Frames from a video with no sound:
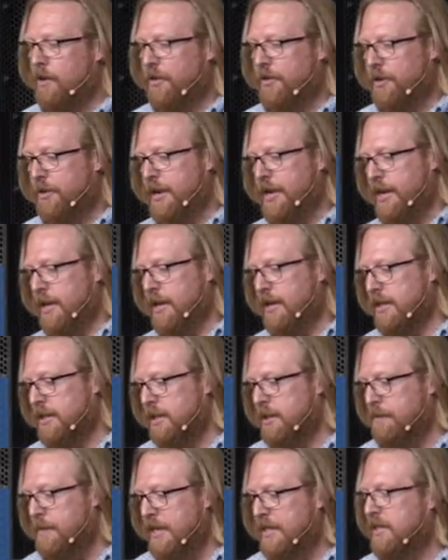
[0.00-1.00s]
through here is
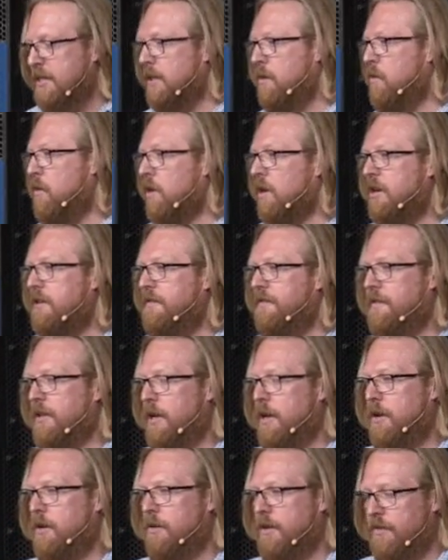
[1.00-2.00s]
the basic
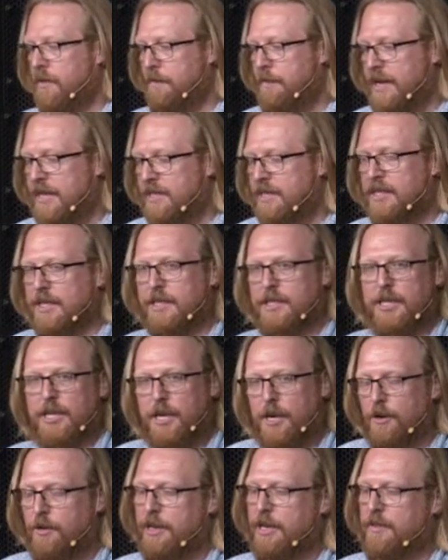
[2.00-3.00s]
workflow of a basic
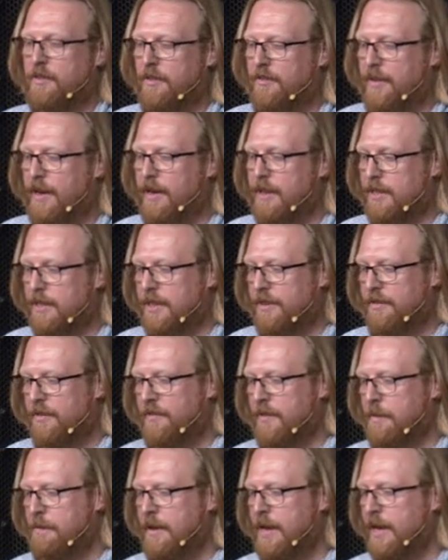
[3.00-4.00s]
decoding of a file in
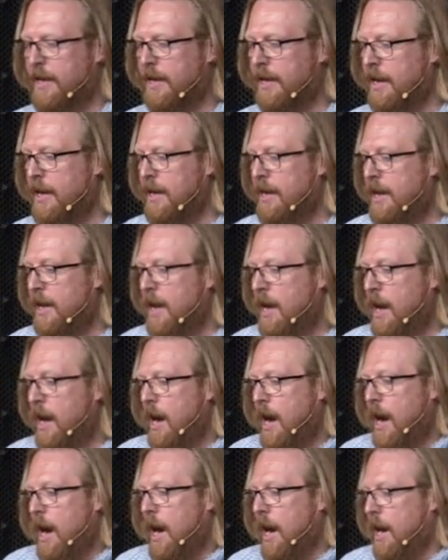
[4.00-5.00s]
Ffmpeg.
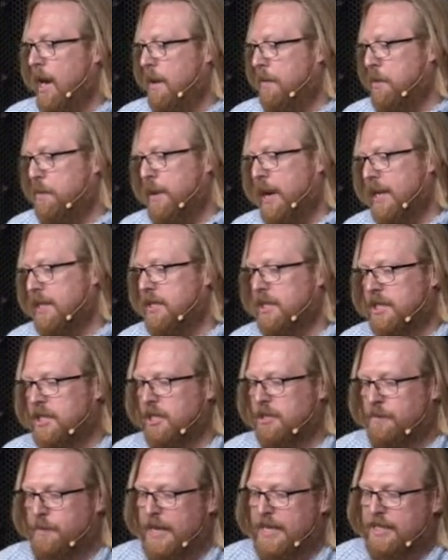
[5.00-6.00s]
The process
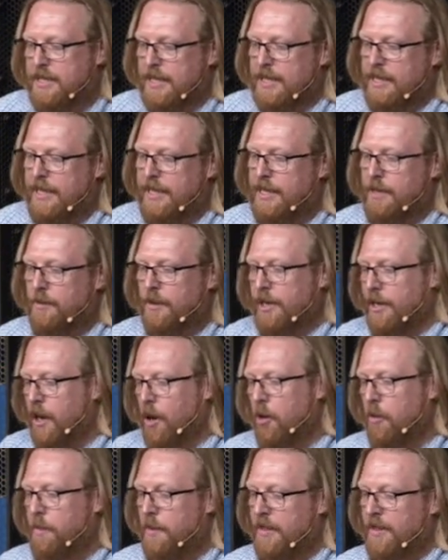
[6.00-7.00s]
is basically here, we're going to
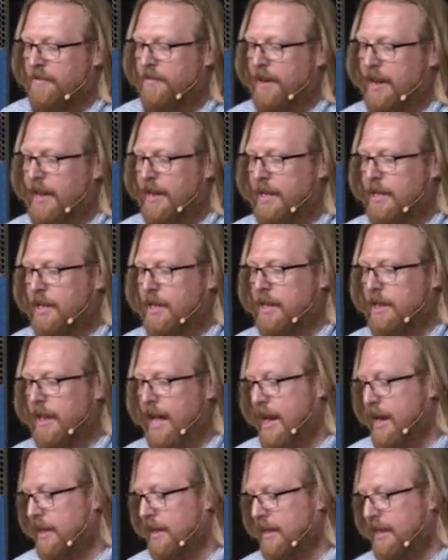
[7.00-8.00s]
open the file,
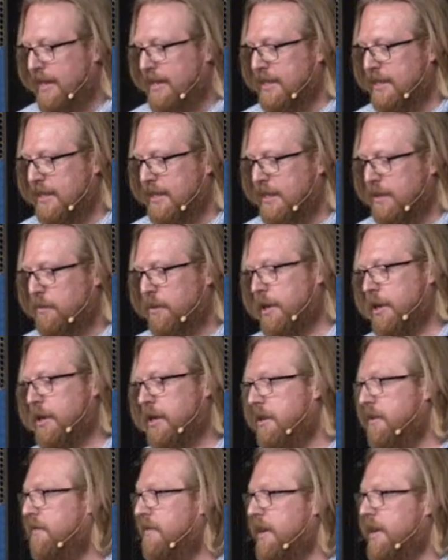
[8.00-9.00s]
analyze it, we're going to
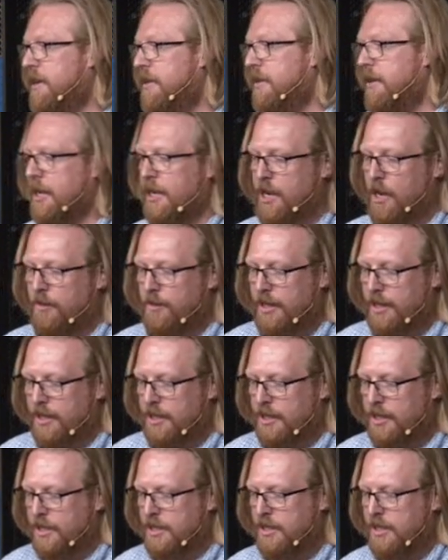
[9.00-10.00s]
configure the
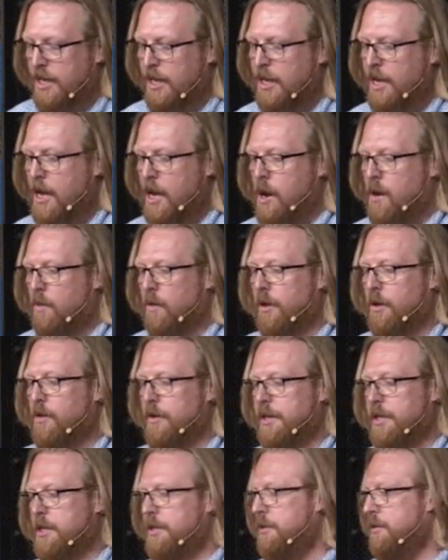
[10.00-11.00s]
decoders, we're
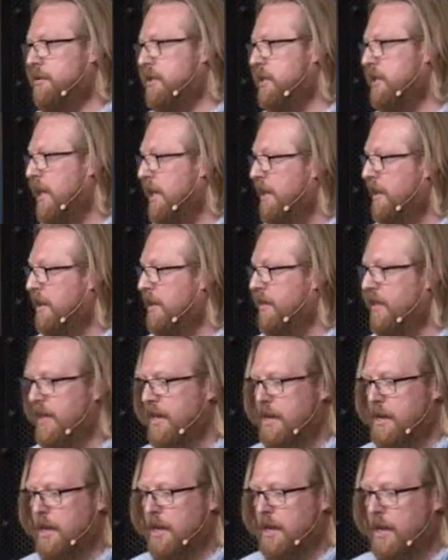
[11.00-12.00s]
going to send
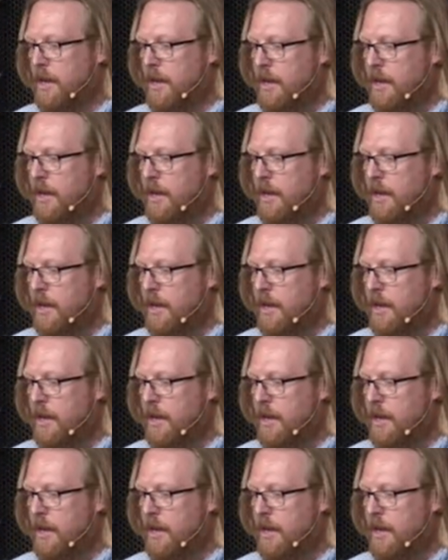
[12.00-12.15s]
the